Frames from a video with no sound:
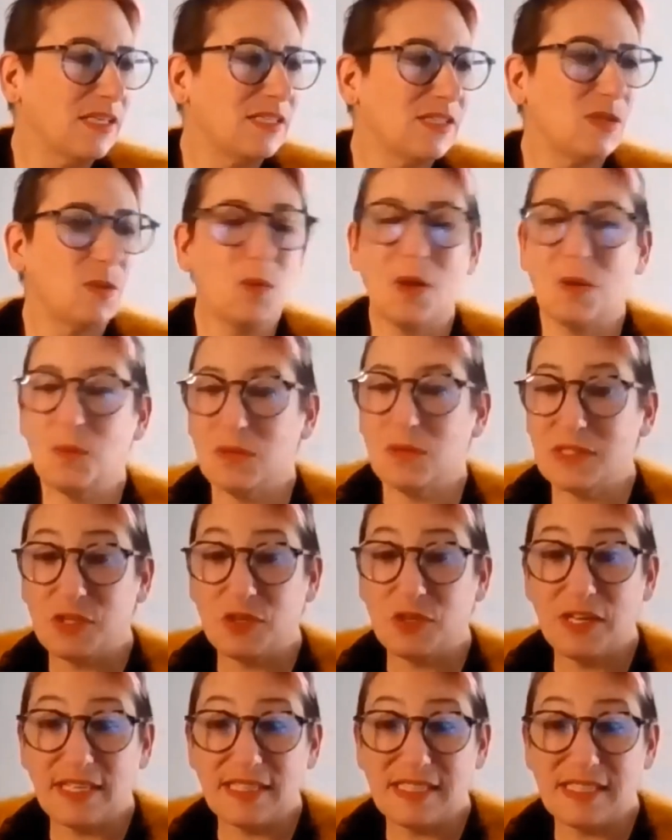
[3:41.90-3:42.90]
So what was
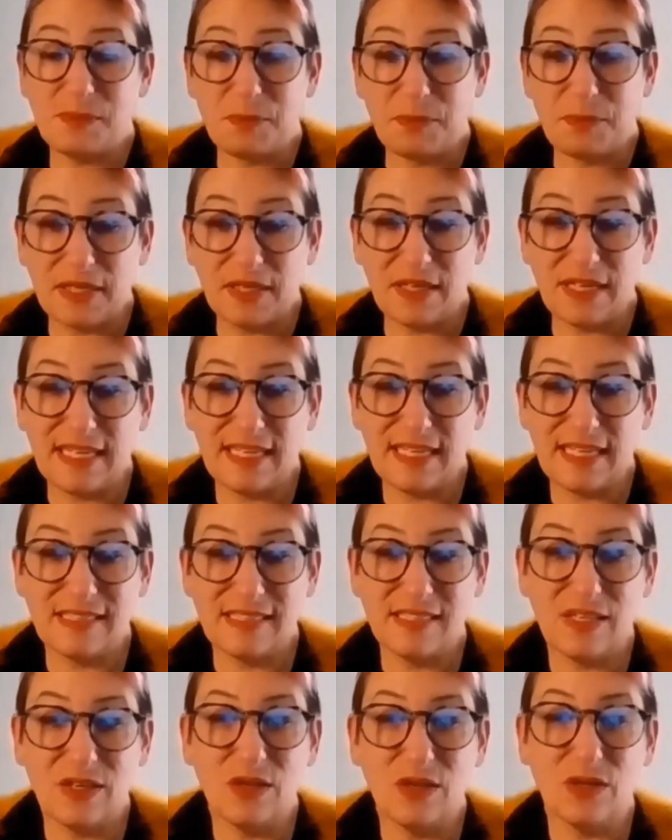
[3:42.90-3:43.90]
your
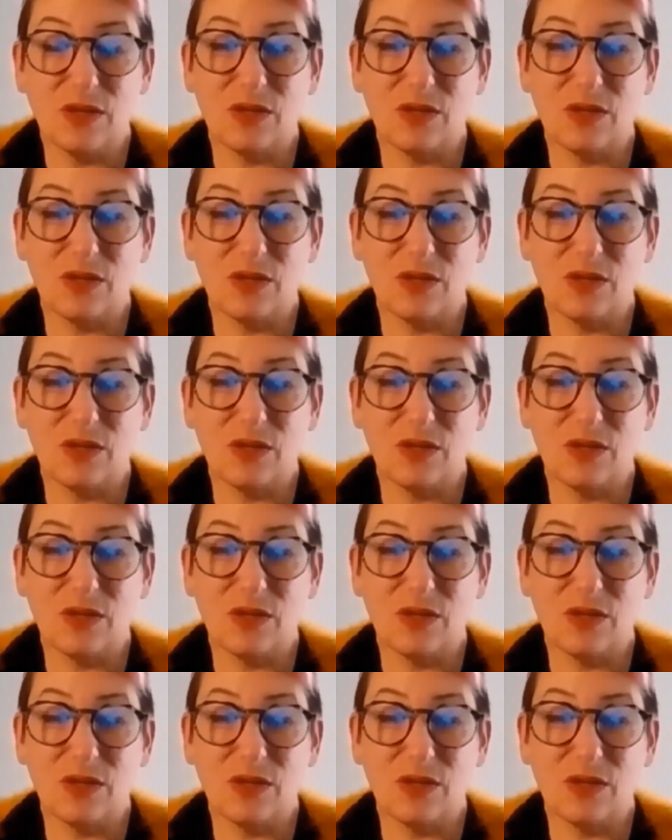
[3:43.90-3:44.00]
experience